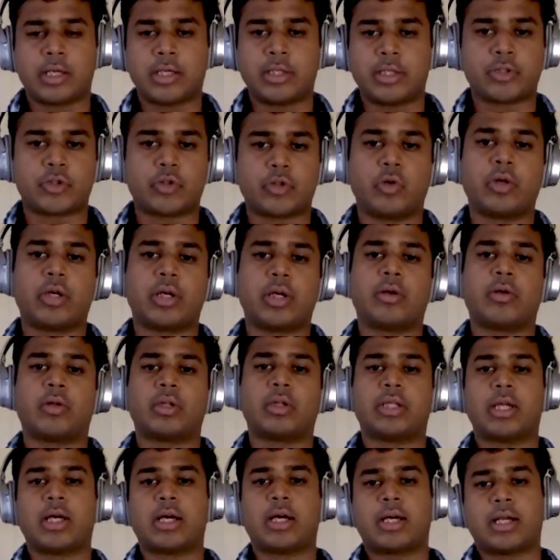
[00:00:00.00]
is shown
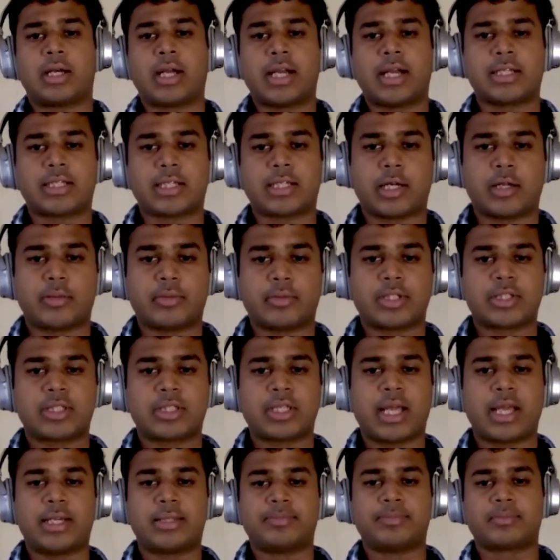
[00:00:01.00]
on the right side of the
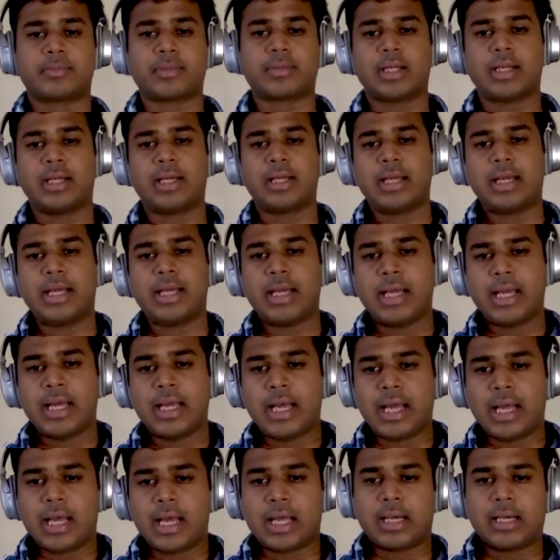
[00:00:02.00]
slide.
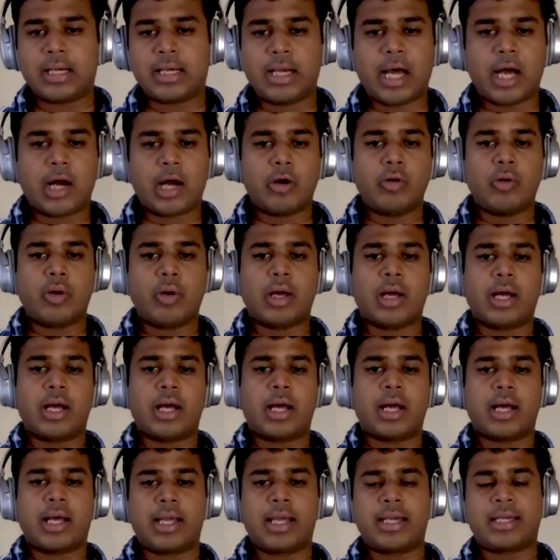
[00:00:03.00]
Now,
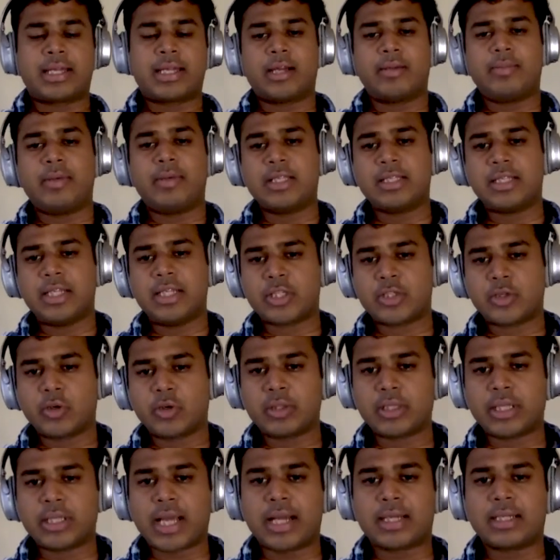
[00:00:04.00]
it can be easily
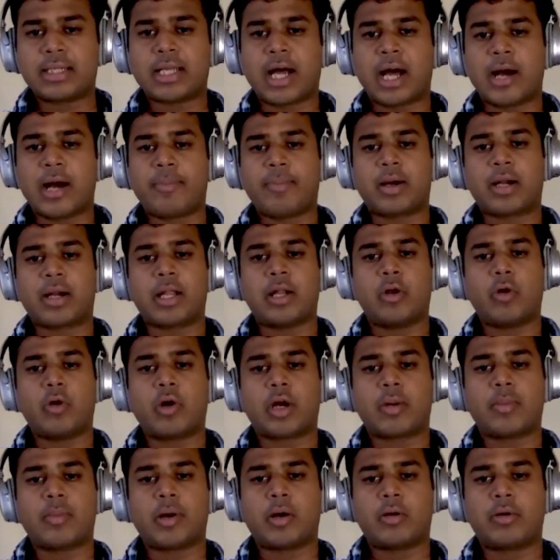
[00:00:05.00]
shown that the upper and
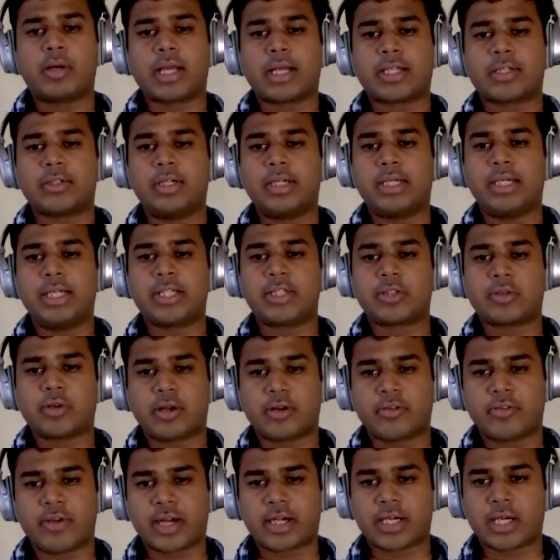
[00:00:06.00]
lower bound actually
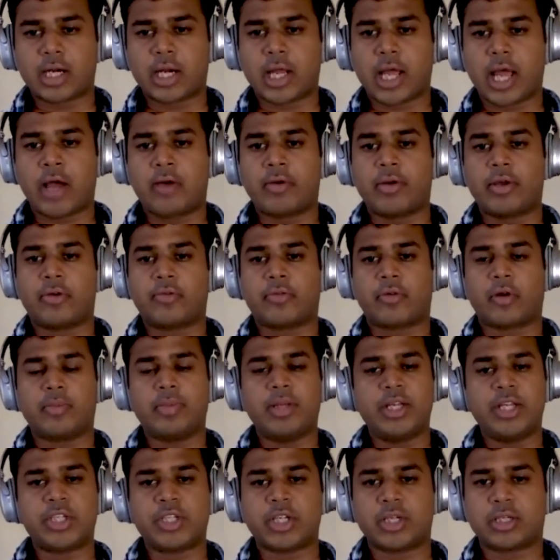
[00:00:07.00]
t-square factor away from
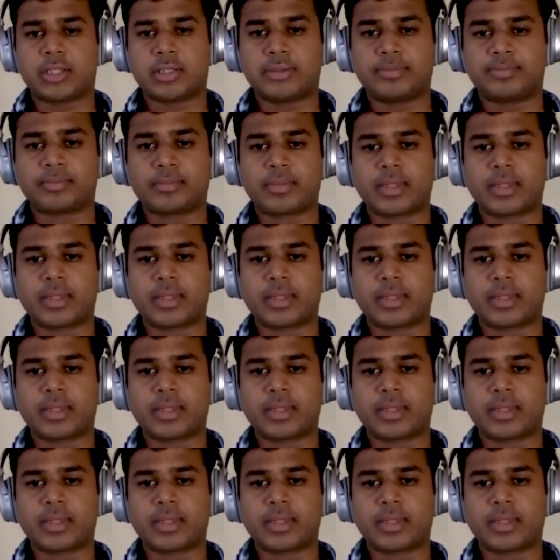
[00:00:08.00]
each other.